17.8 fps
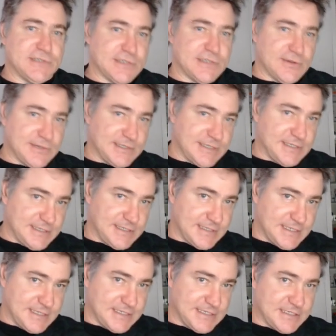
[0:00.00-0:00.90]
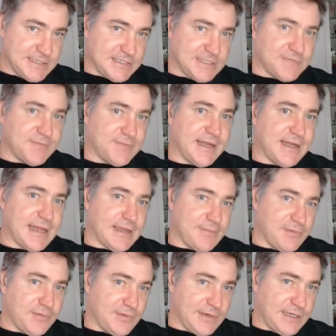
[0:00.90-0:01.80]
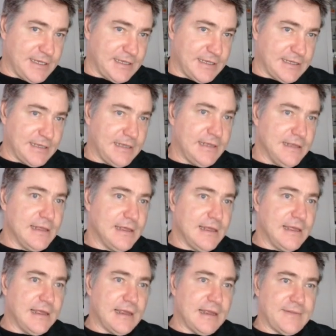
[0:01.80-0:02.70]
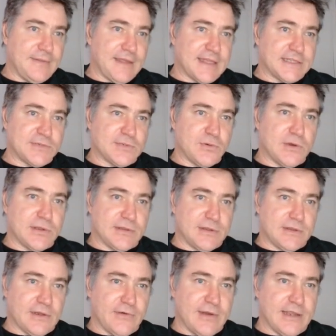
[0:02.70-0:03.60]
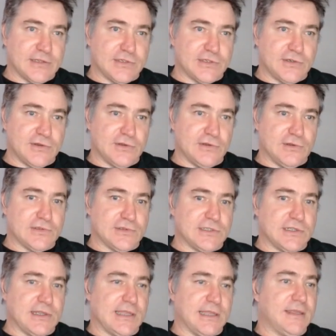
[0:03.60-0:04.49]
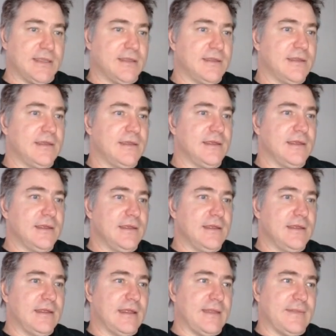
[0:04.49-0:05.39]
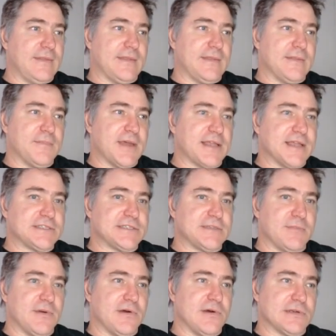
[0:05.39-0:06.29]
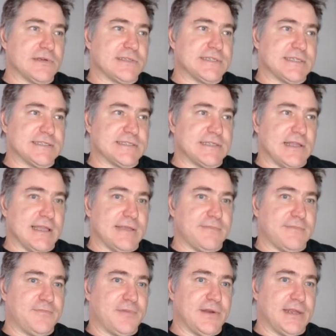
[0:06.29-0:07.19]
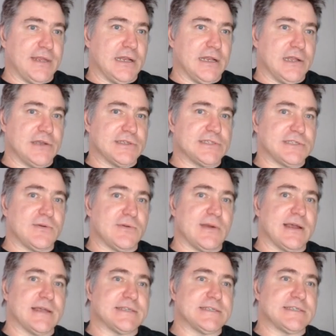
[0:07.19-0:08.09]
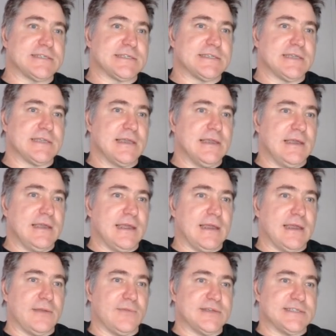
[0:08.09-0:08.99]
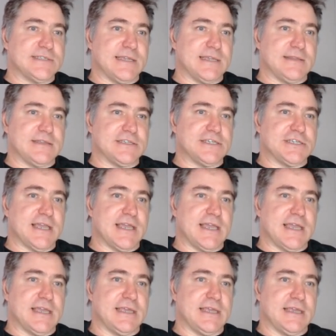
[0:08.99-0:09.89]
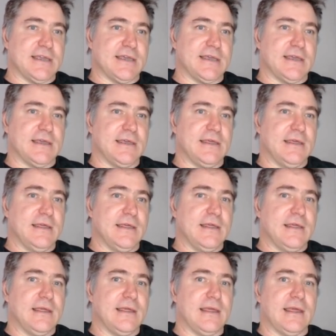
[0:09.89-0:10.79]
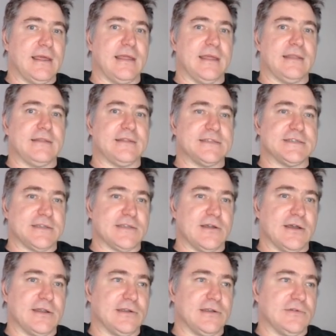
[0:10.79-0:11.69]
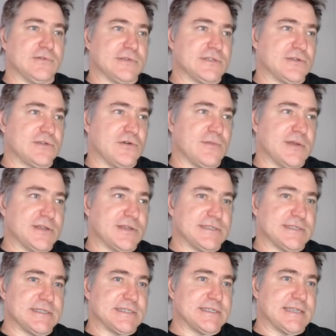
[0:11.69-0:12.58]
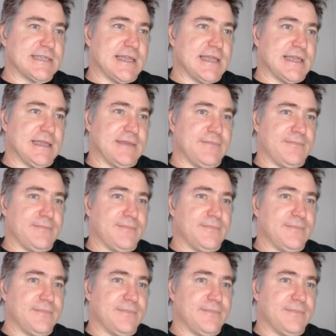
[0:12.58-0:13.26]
So it's just, this has just been output here, and that's what the ground truth looks like. And then the matzo box is like pretty close to us, and we see the chair here, and this kind of looks almost the same.